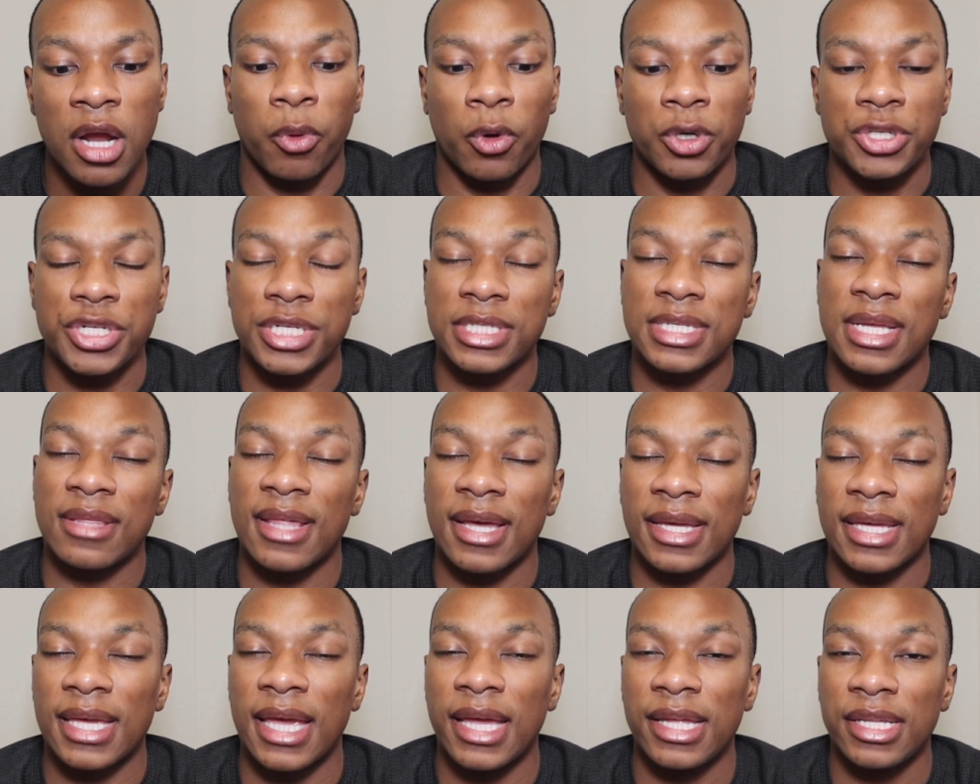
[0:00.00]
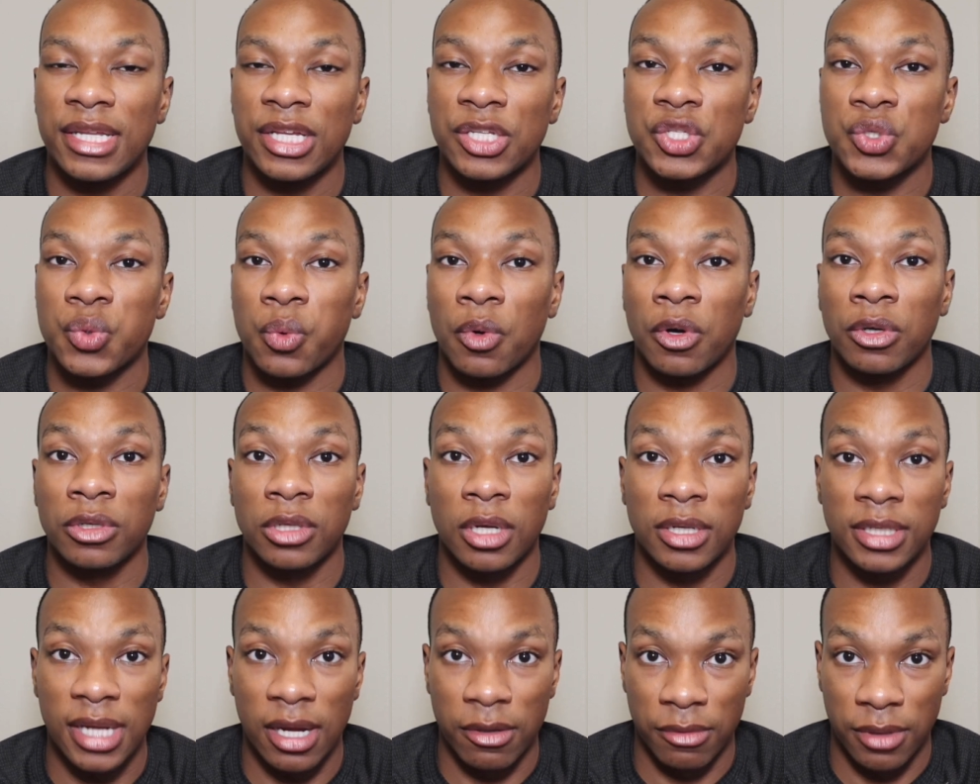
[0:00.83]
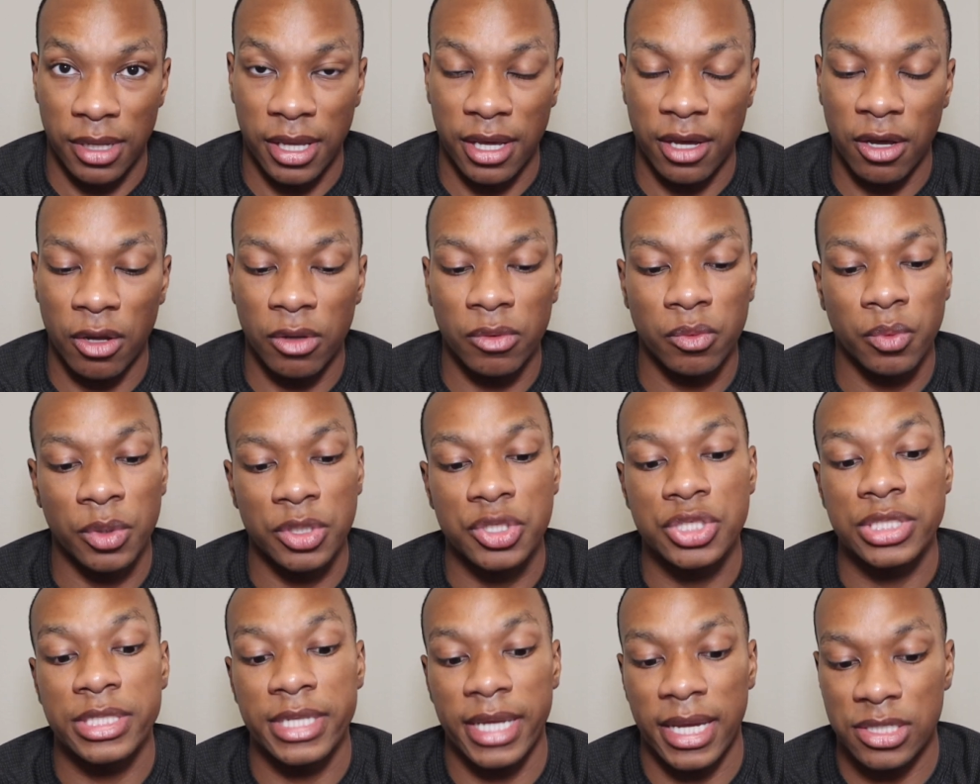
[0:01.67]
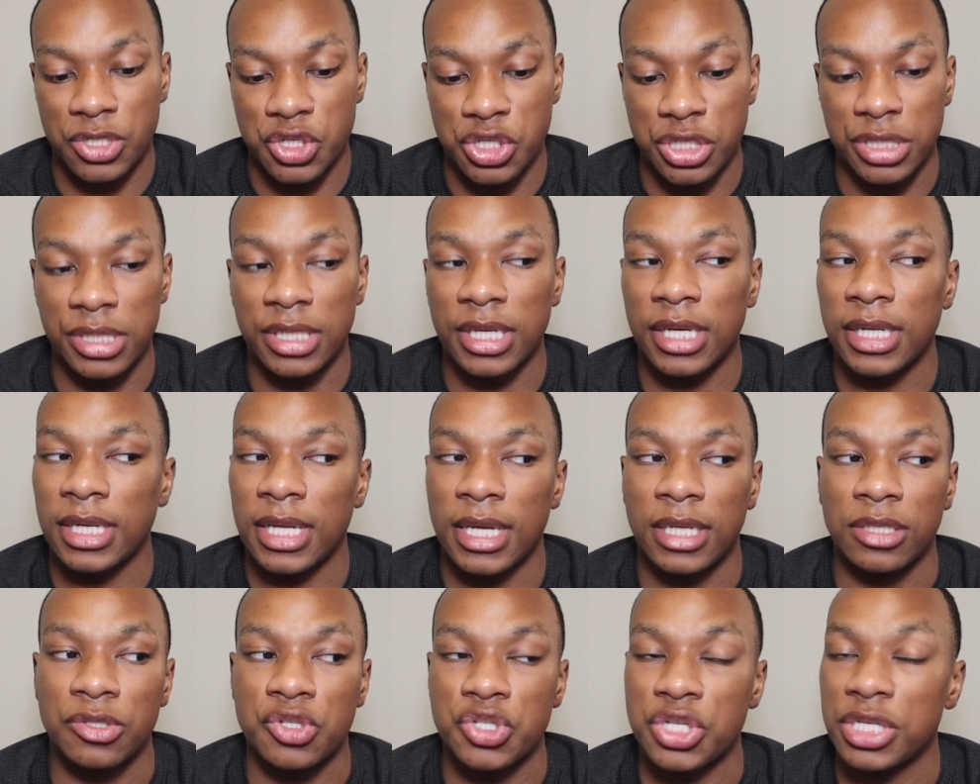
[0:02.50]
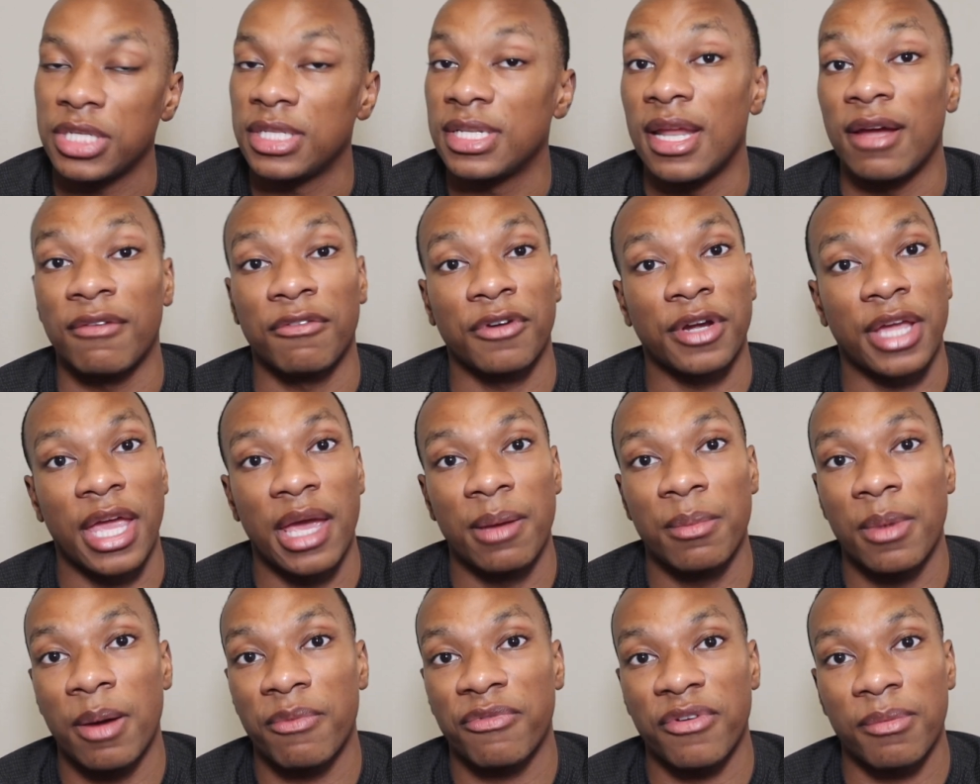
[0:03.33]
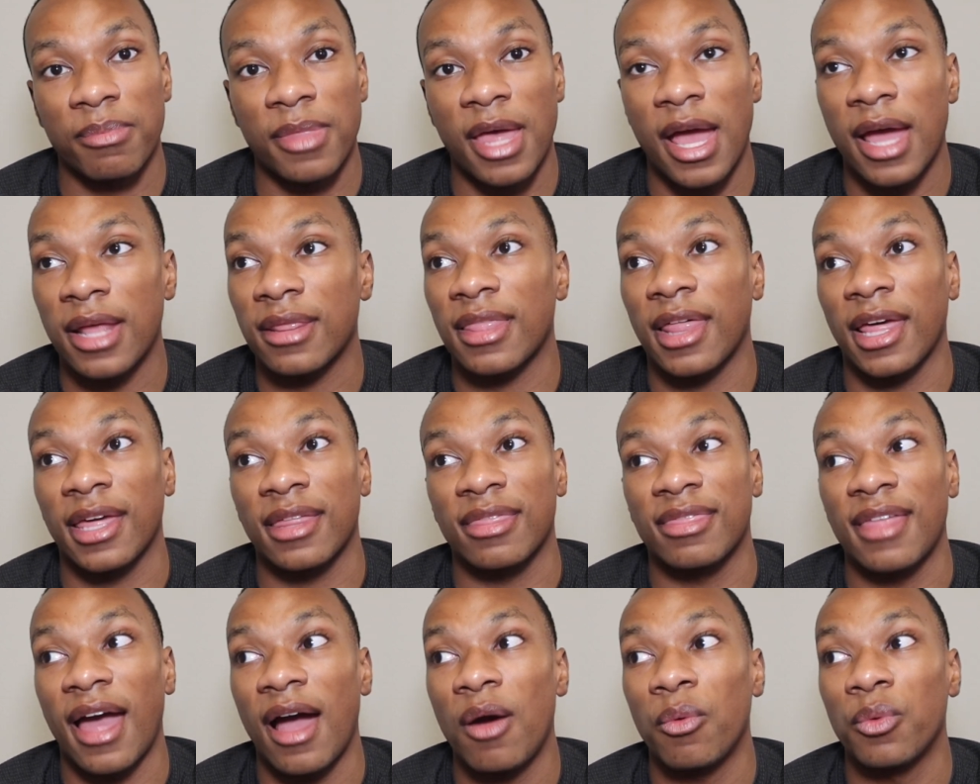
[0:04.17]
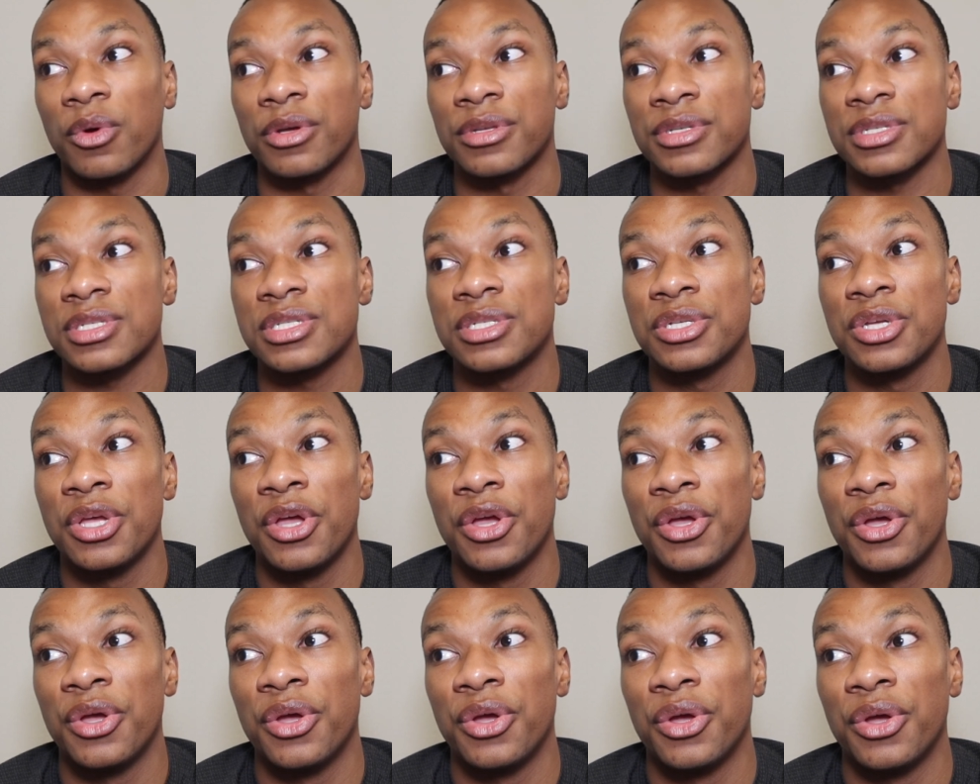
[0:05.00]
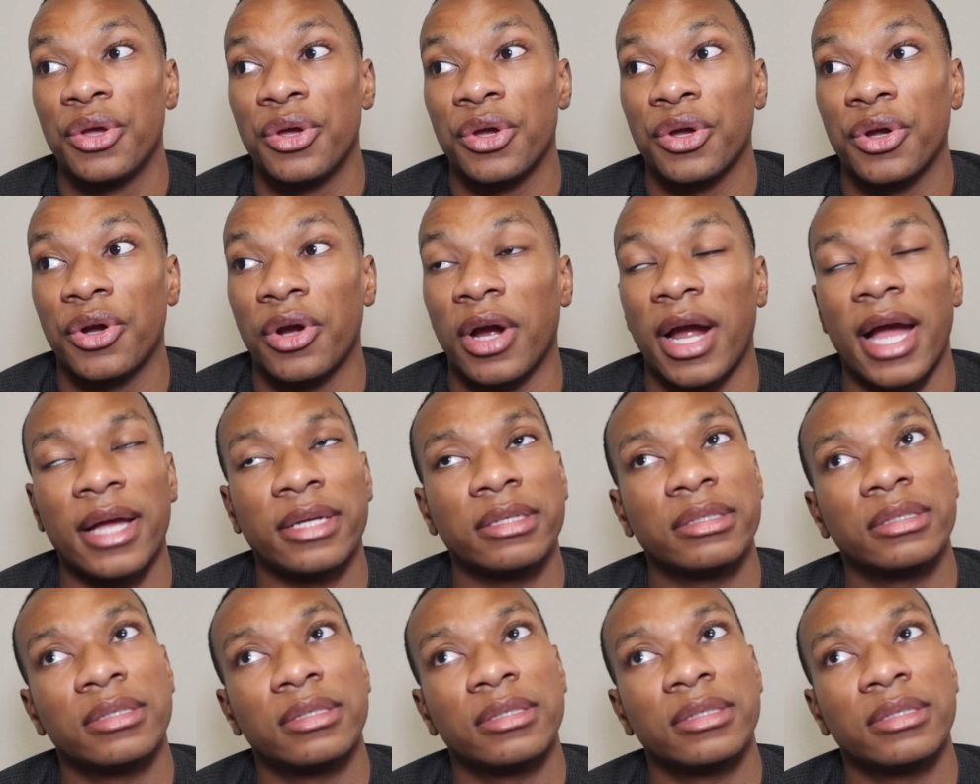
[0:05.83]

Portia said that Kenya twirled on down the hill, which yes, she did, and she never came up from that. Like, that was crap.